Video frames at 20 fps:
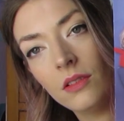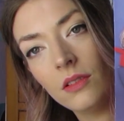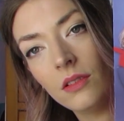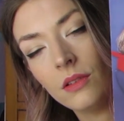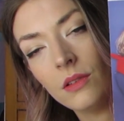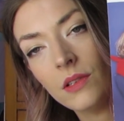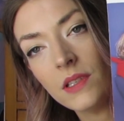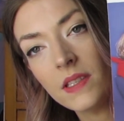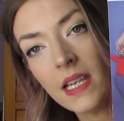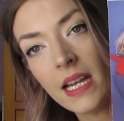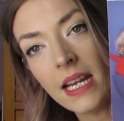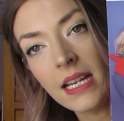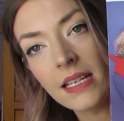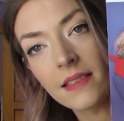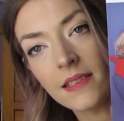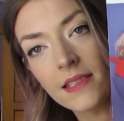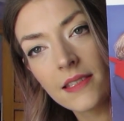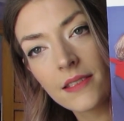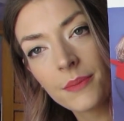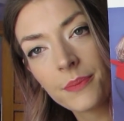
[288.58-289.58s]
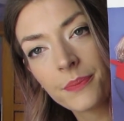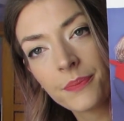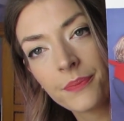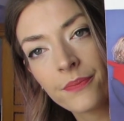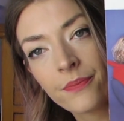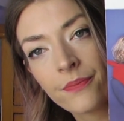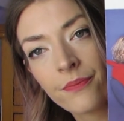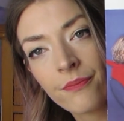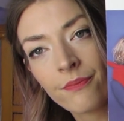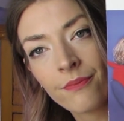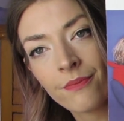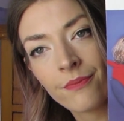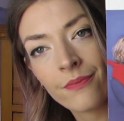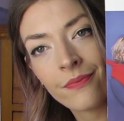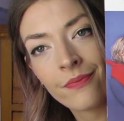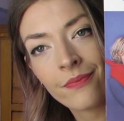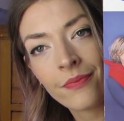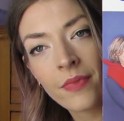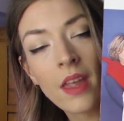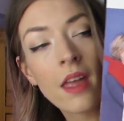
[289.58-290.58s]
All Saints.
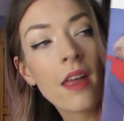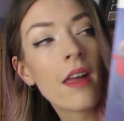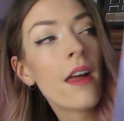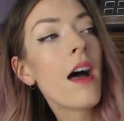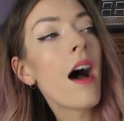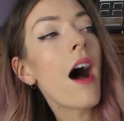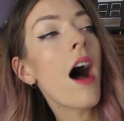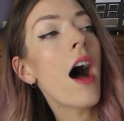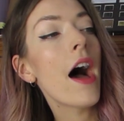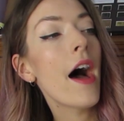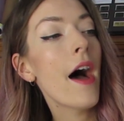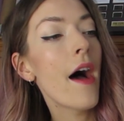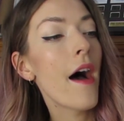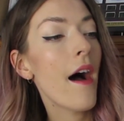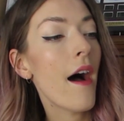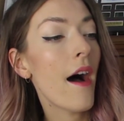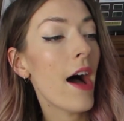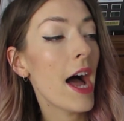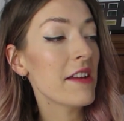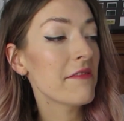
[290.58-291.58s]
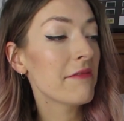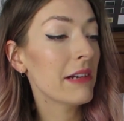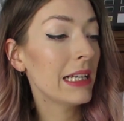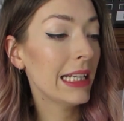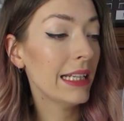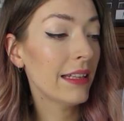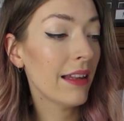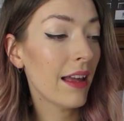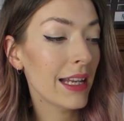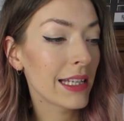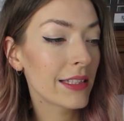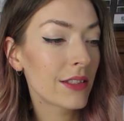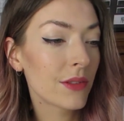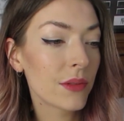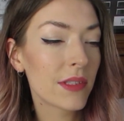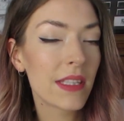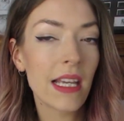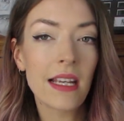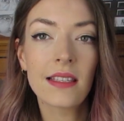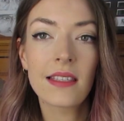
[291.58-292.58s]
I really liked
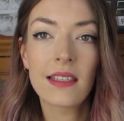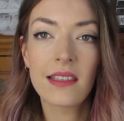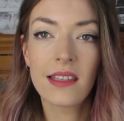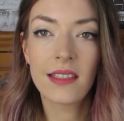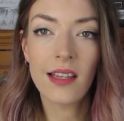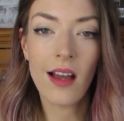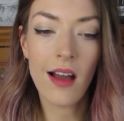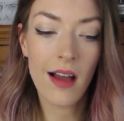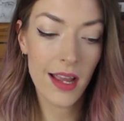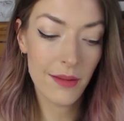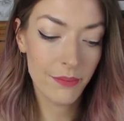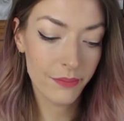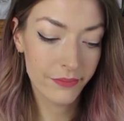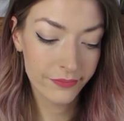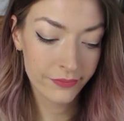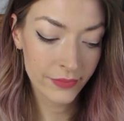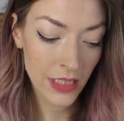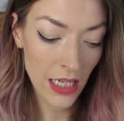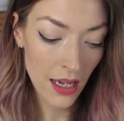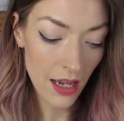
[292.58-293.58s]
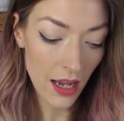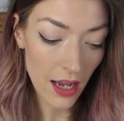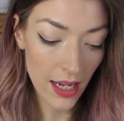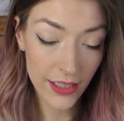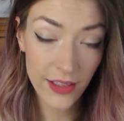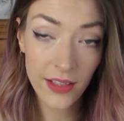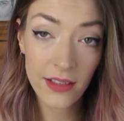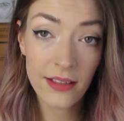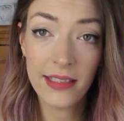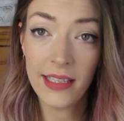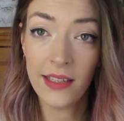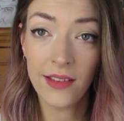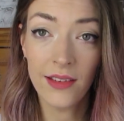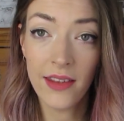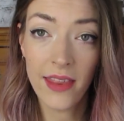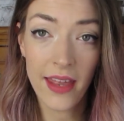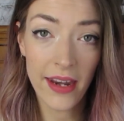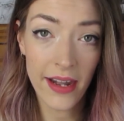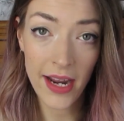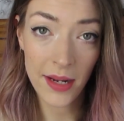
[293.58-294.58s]
All Saints at the time. I couldn't tell
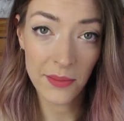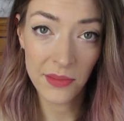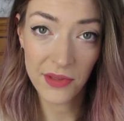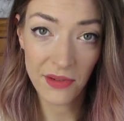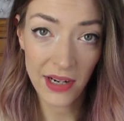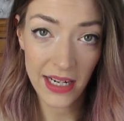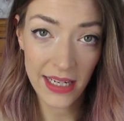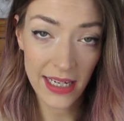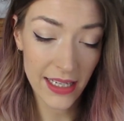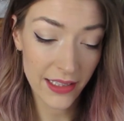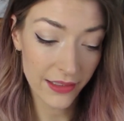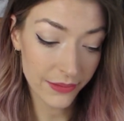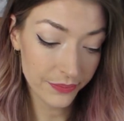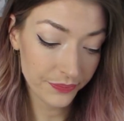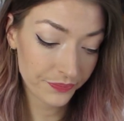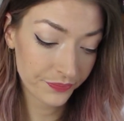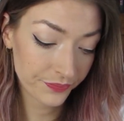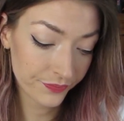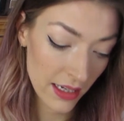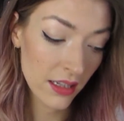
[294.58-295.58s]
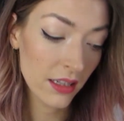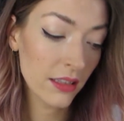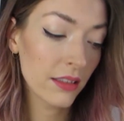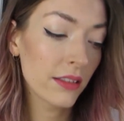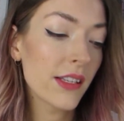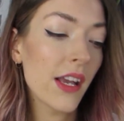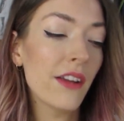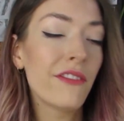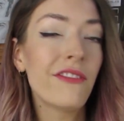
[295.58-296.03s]
you their names right now. So